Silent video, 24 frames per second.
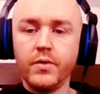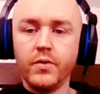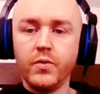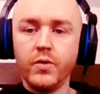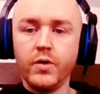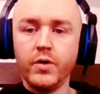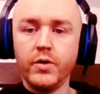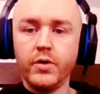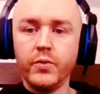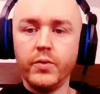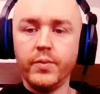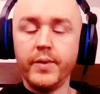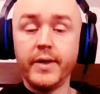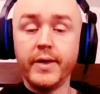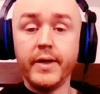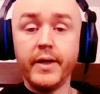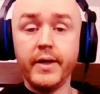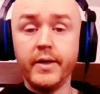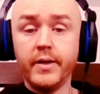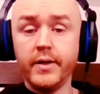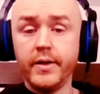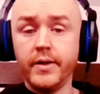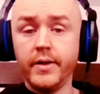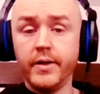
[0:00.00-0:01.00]
where do we
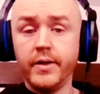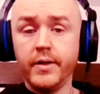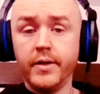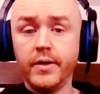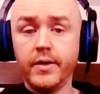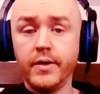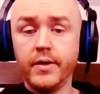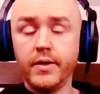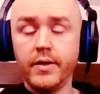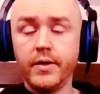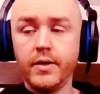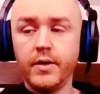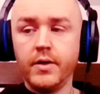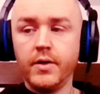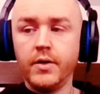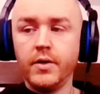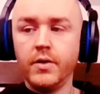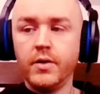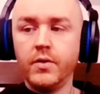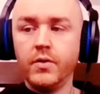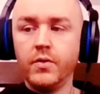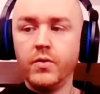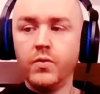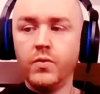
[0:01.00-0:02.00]
begin?
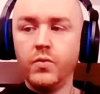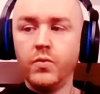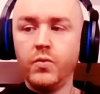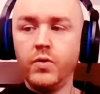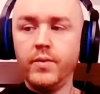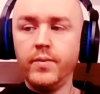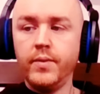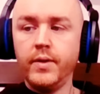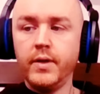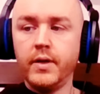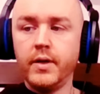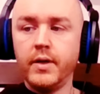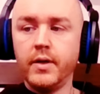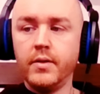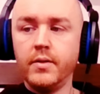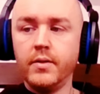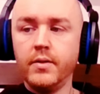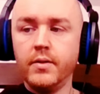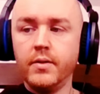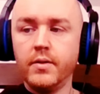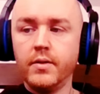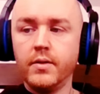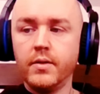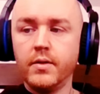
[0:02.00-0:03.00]
We
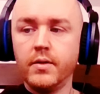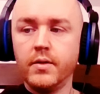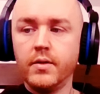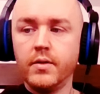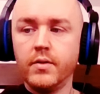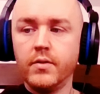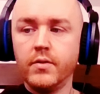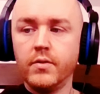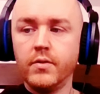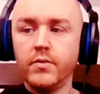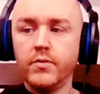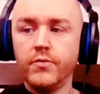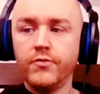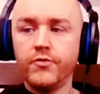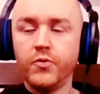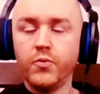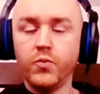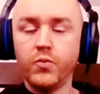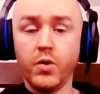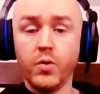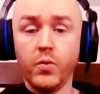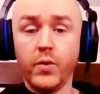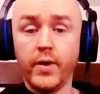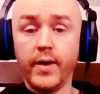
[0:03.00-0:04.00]
begin
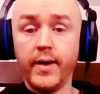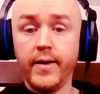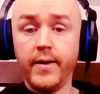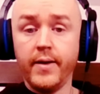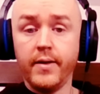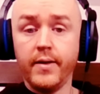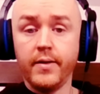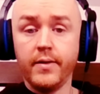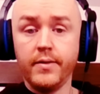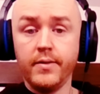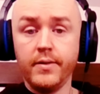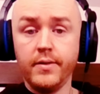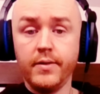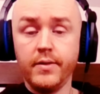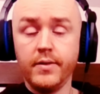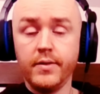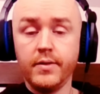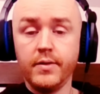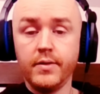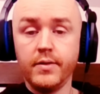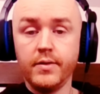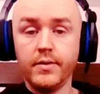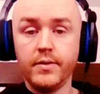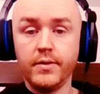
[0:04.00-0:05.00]
from where we are.
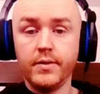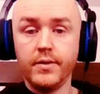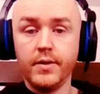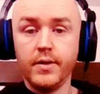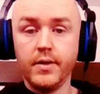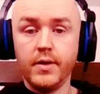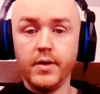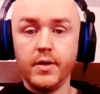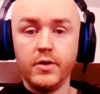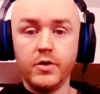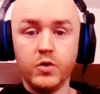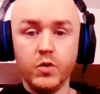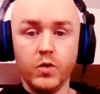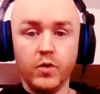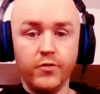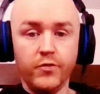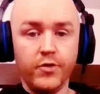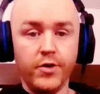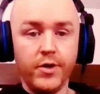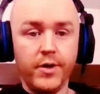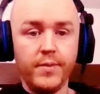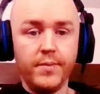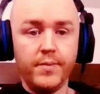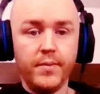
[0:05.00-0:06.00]
So
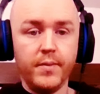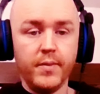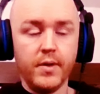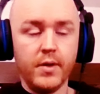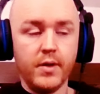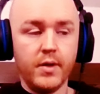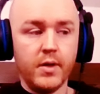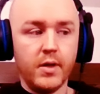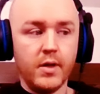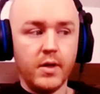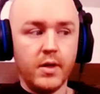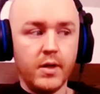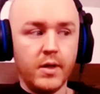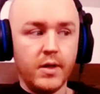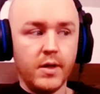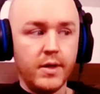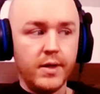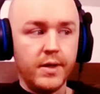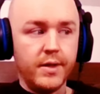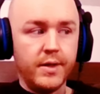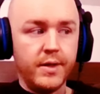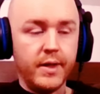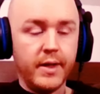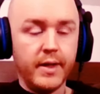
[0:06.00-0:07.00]
if I'm
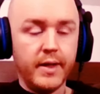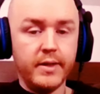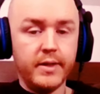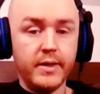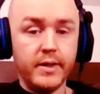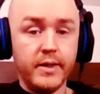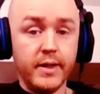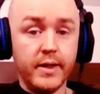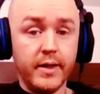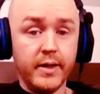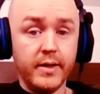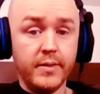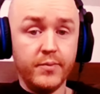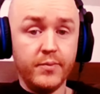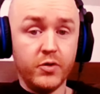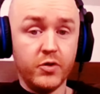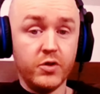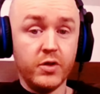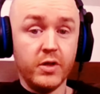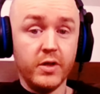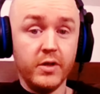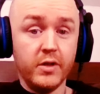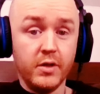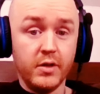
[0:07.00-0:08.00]

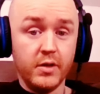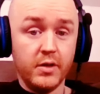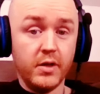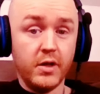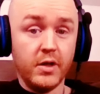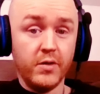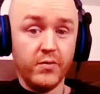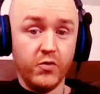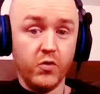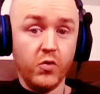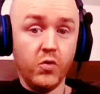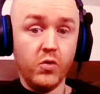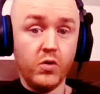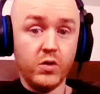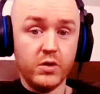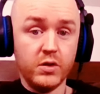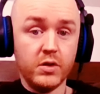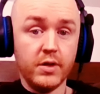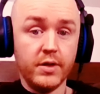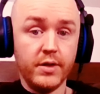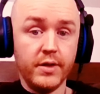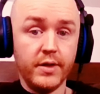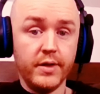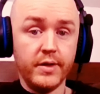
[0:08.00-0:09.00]
99% of the time
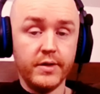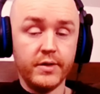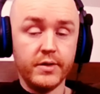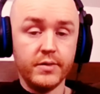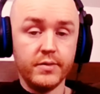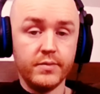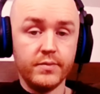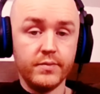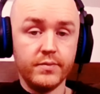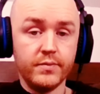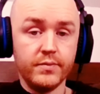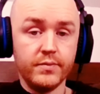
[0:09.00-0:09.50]
focused on this,